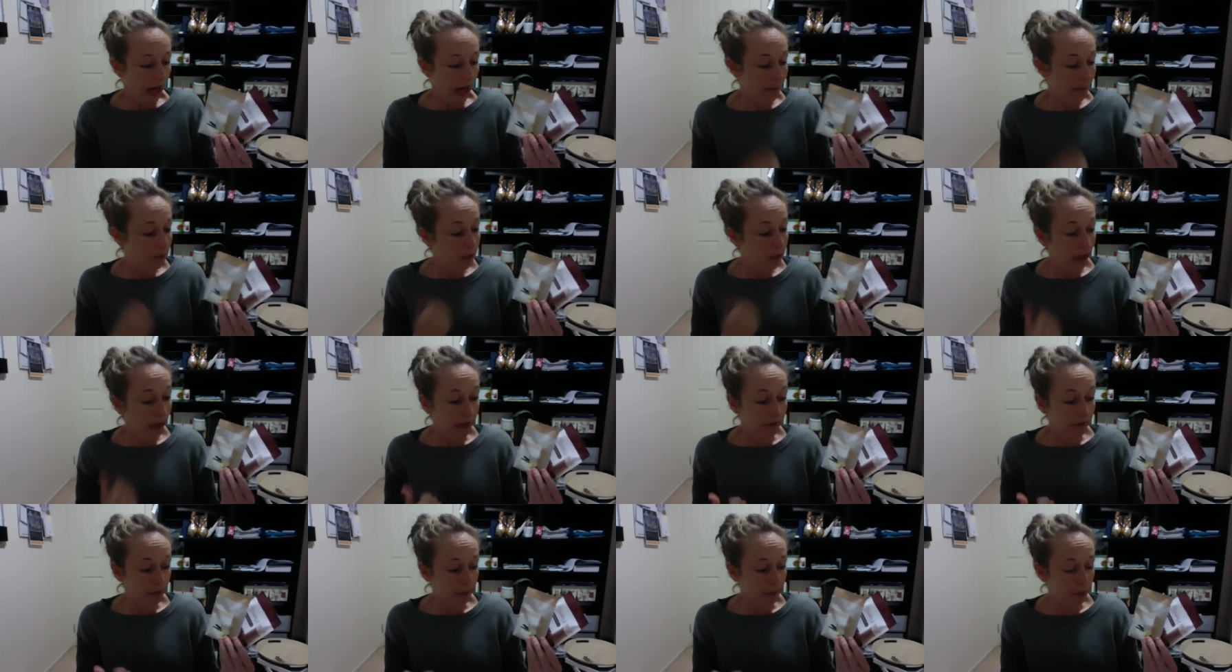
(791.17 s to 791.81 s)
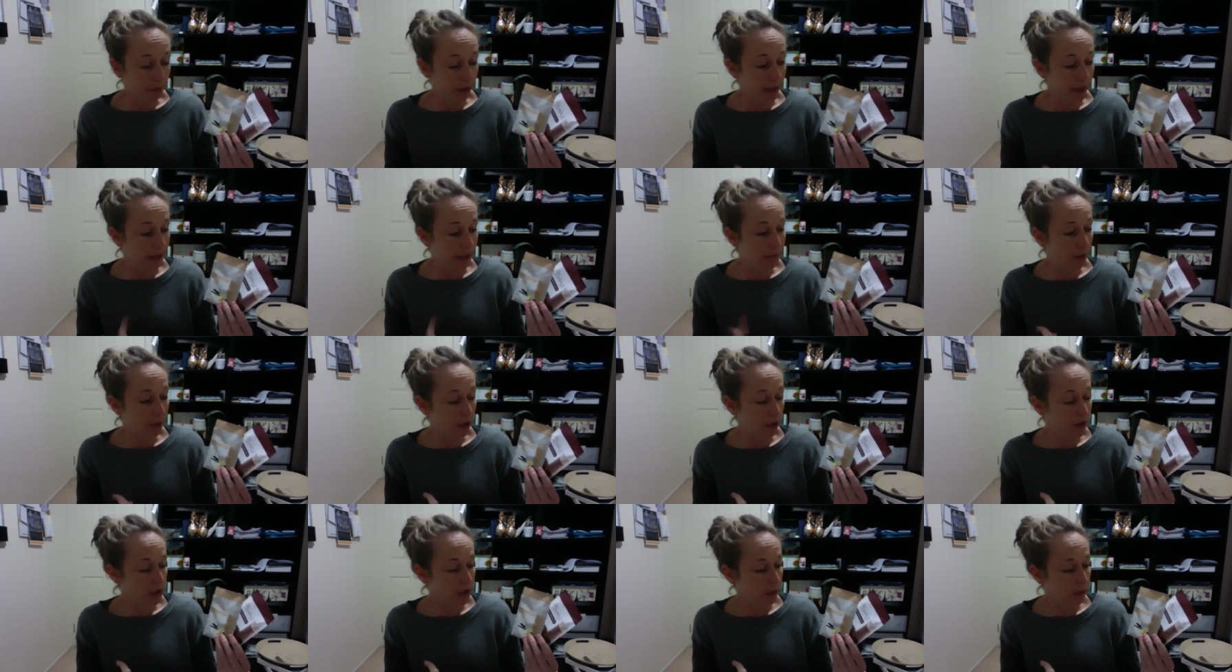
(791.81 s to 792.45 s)
Great for pre and
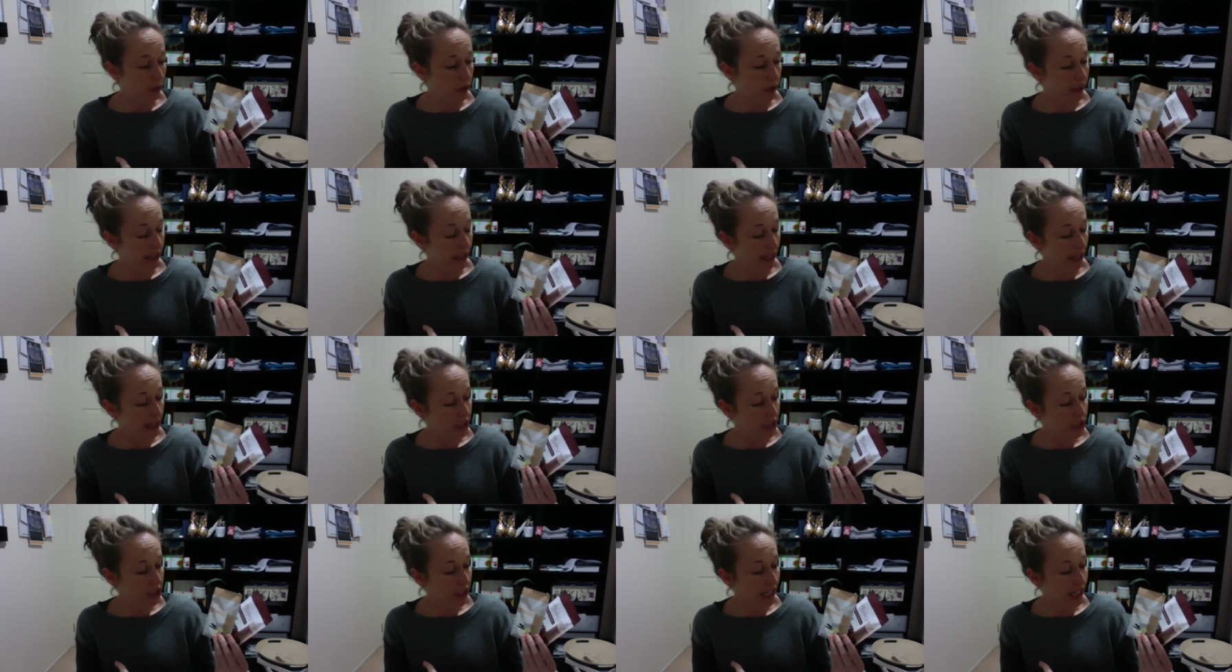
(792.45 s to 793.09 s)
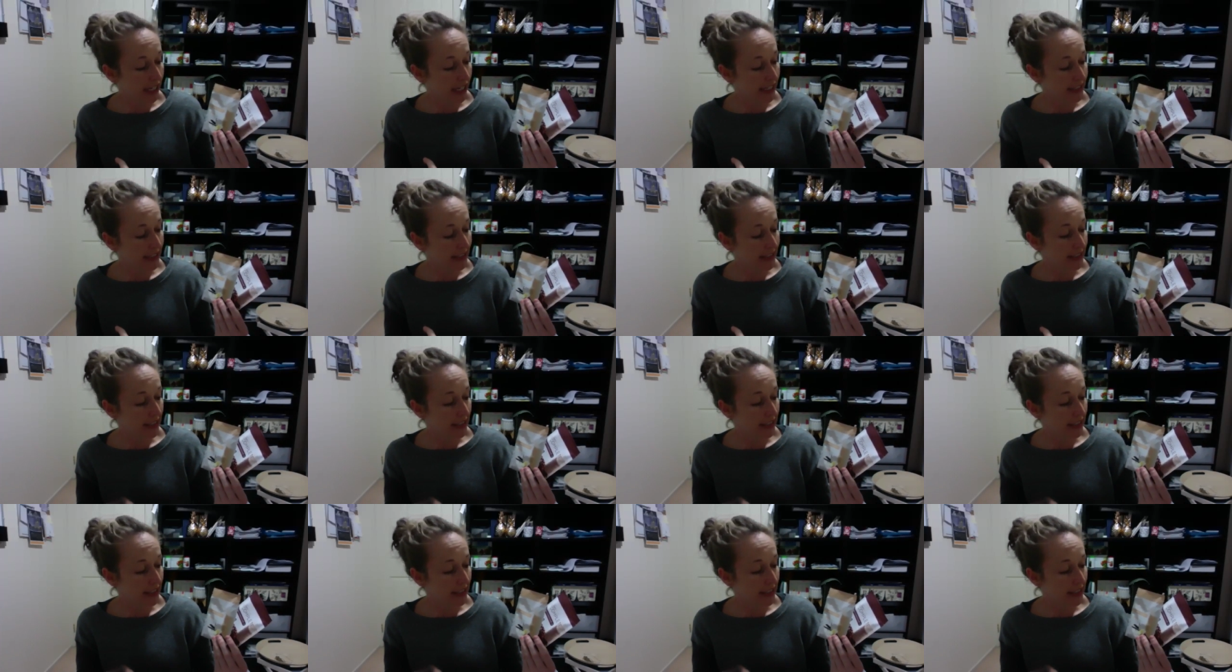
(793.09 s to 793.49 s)
post workout shakes,